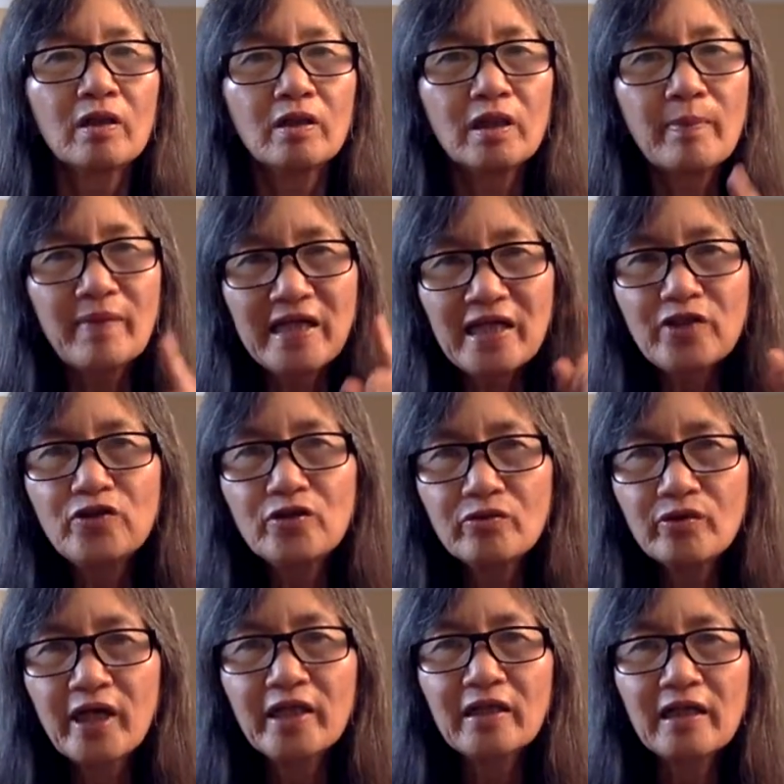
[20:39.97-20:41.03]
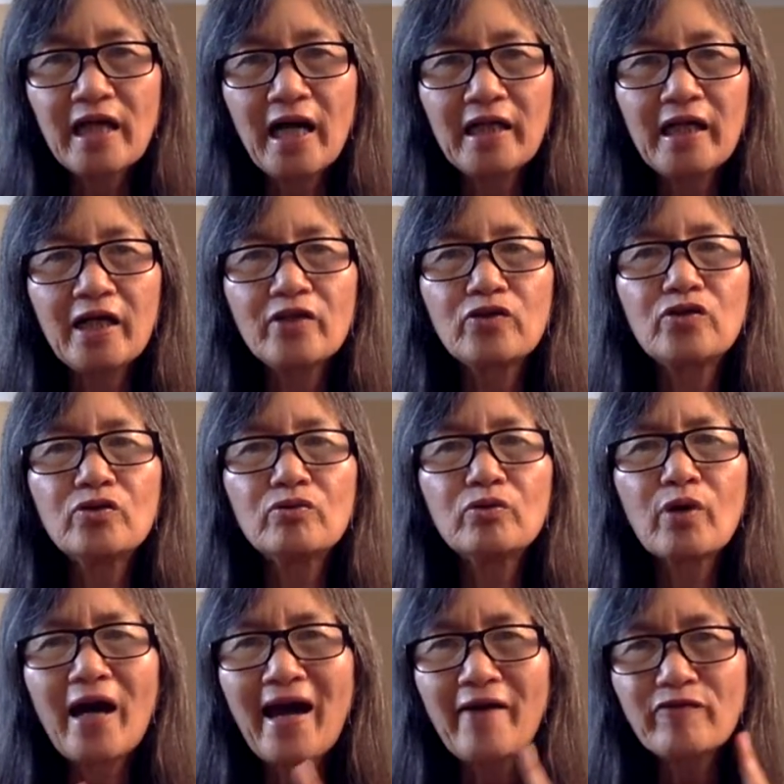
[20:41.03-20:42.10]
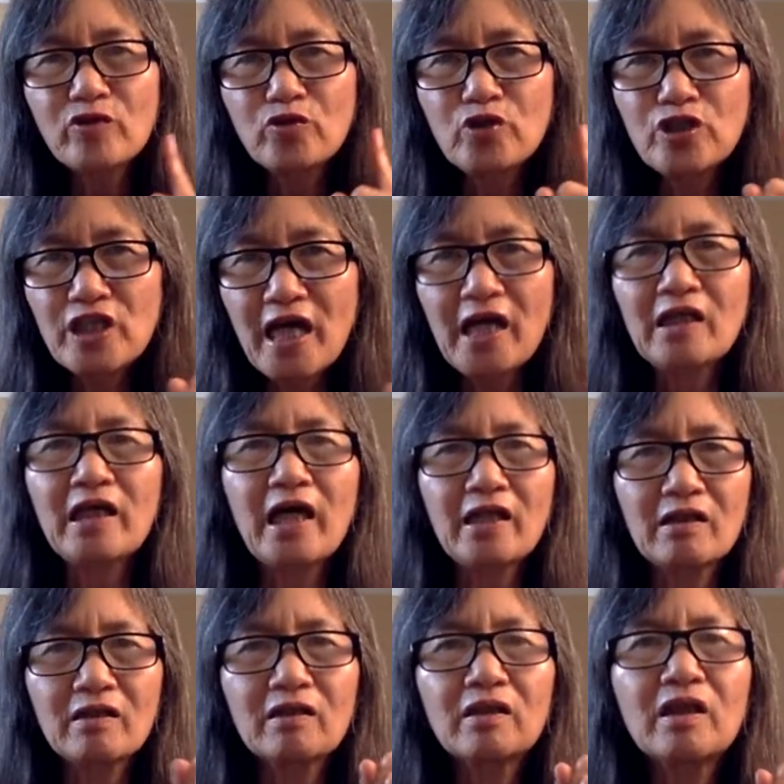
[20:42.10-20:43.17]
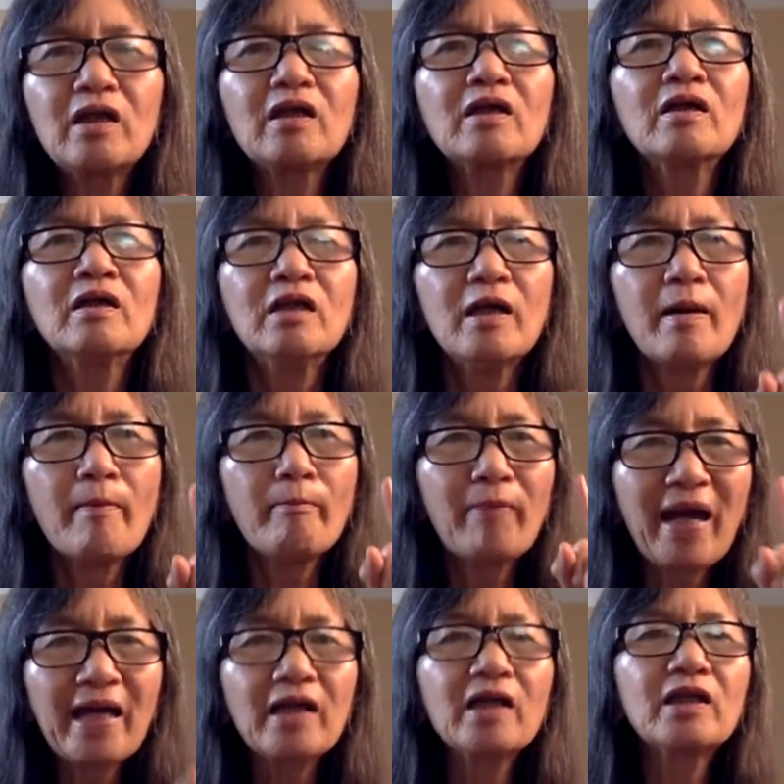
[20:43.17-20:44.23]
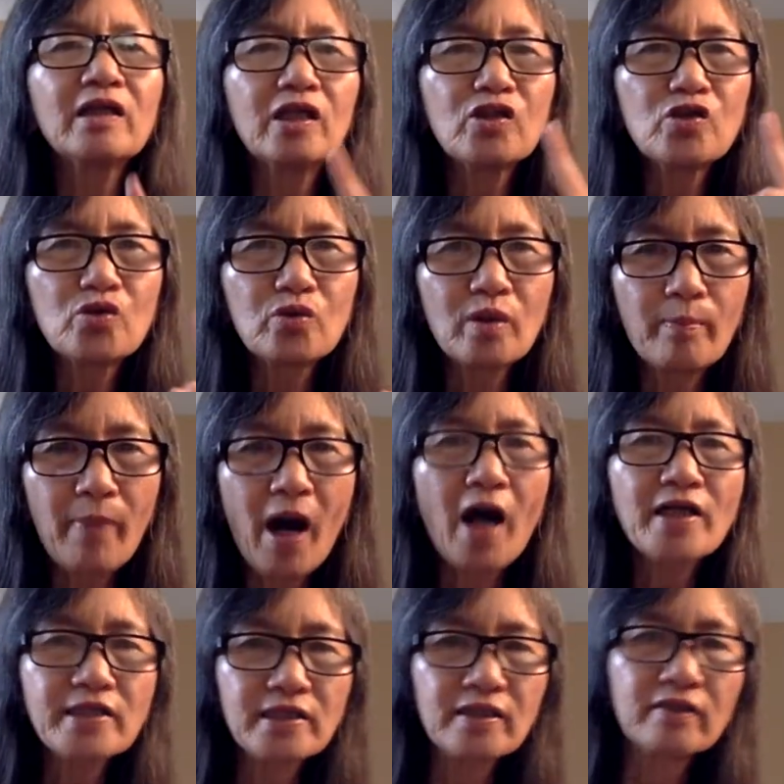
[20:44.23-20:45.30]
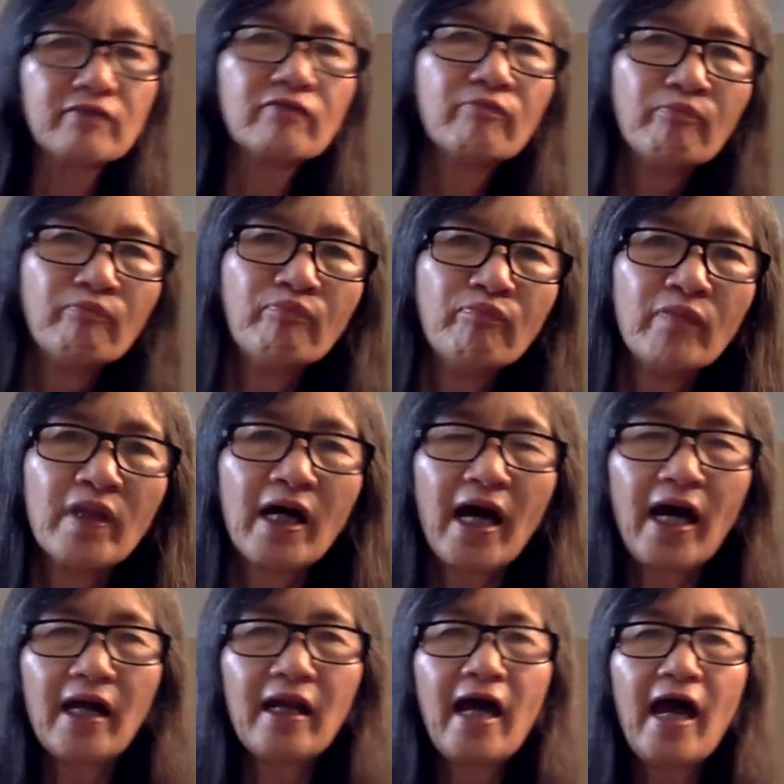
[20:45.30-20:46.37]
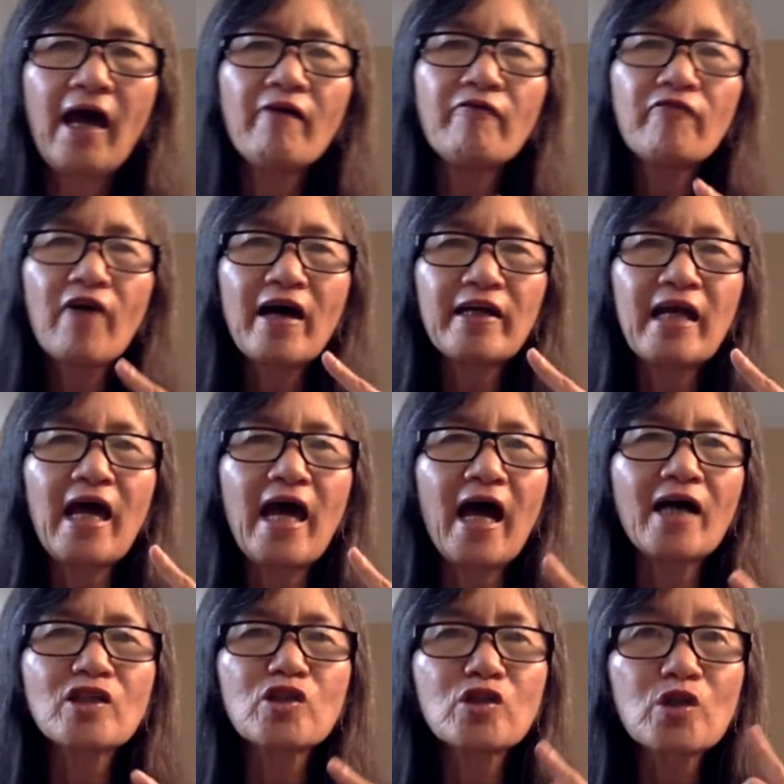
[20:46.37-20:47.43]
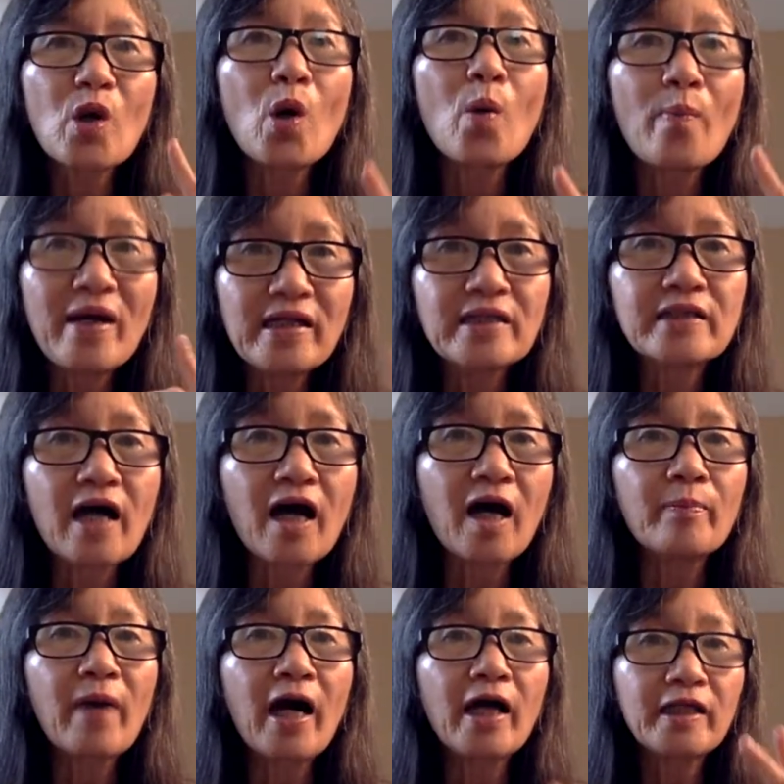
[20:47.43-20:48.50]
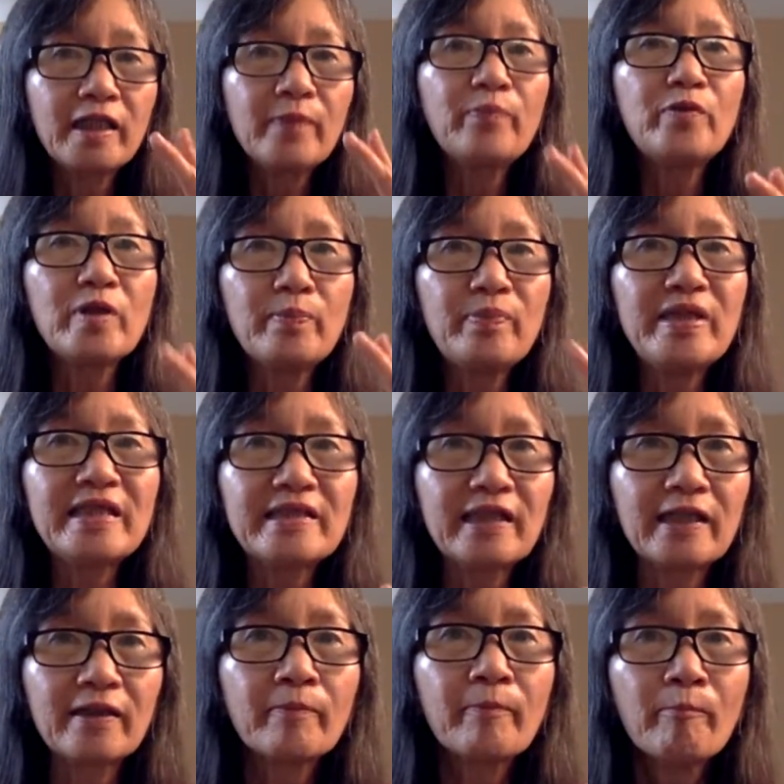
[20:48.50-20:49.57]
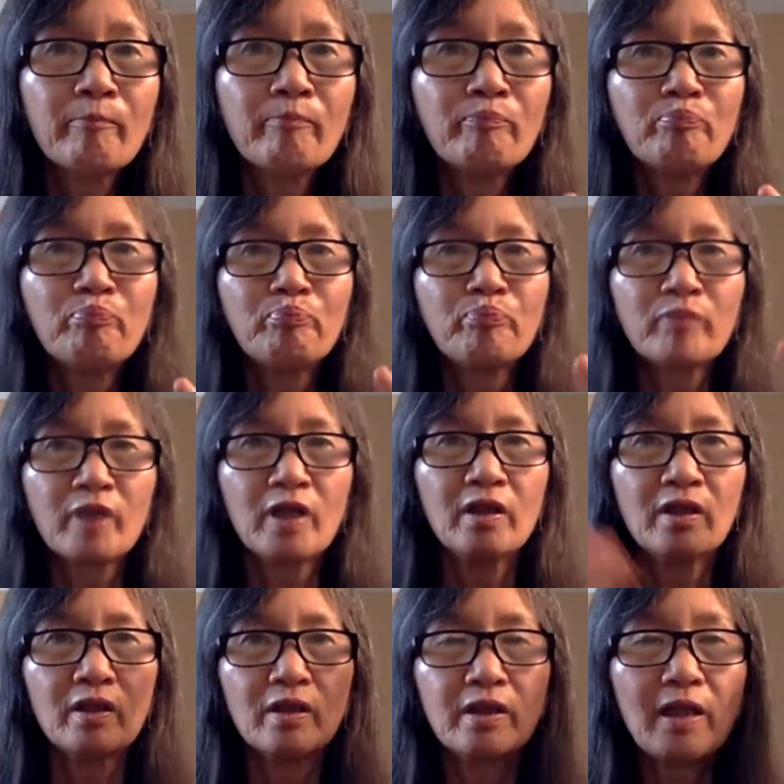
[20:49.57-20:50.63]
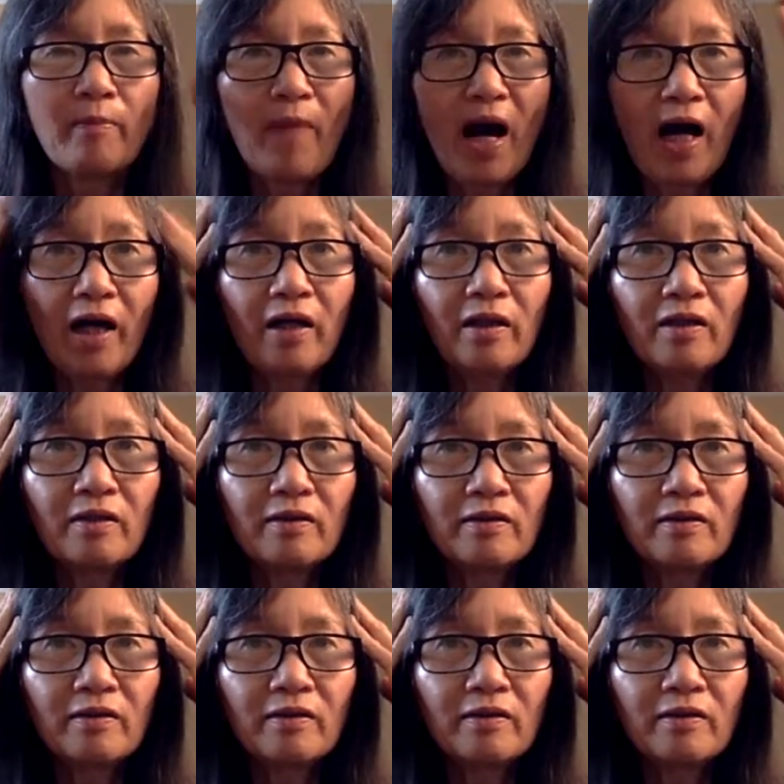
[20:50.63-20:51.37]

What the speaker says: the minute you recognize that, you will have to change and think, make it into a positive. And if there are so many times I keep repeating, the mind